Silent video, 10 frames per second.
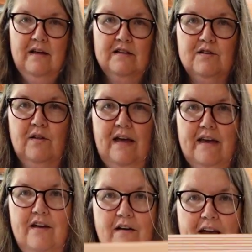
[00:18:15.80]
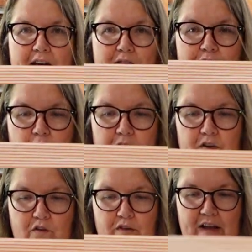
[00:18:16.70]
So like here I have it
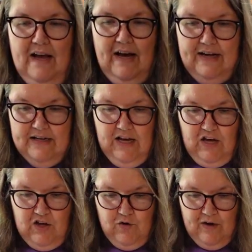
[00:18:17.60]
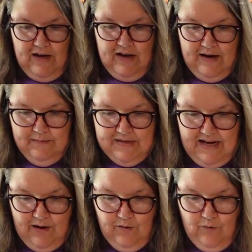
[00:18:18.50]
folded over to cut. You can come
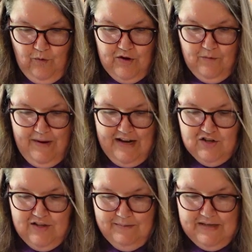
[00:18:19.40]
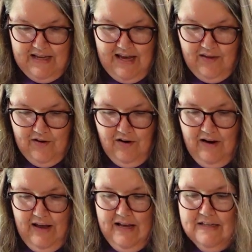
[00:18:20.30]
down when you match them
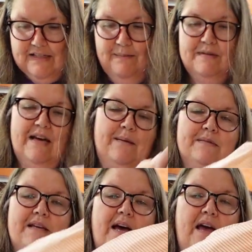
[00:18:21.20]
together. Sometimes